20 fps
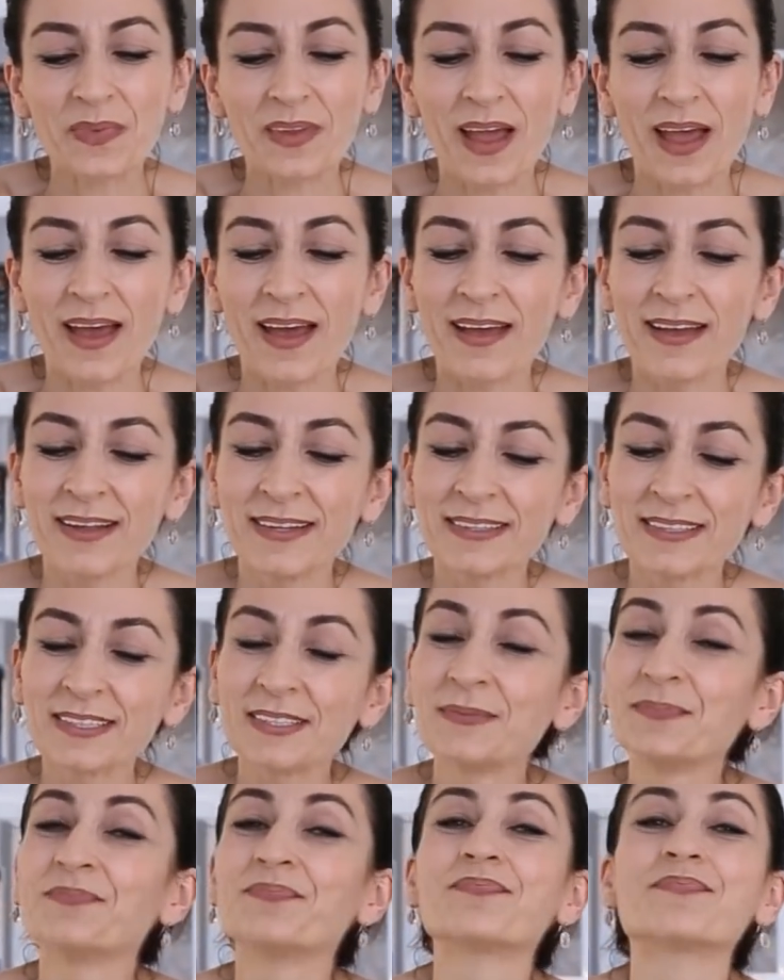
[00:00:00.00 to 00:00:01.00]
and
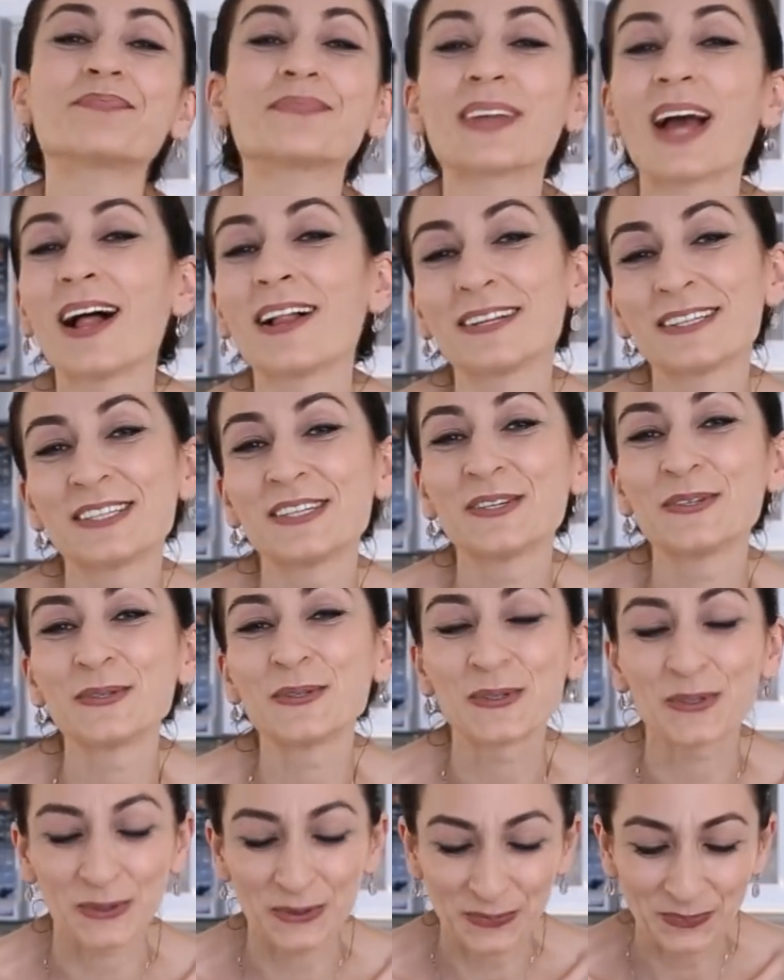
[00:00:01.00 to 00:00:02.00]
I'll see you
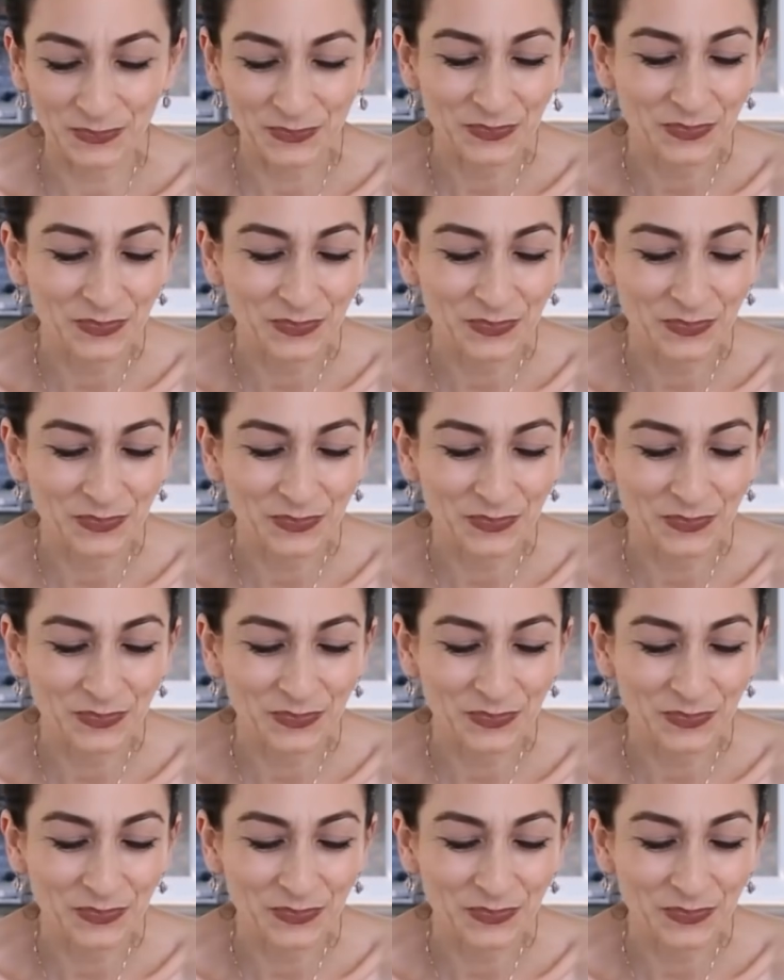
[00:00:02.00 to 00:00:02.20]
soon.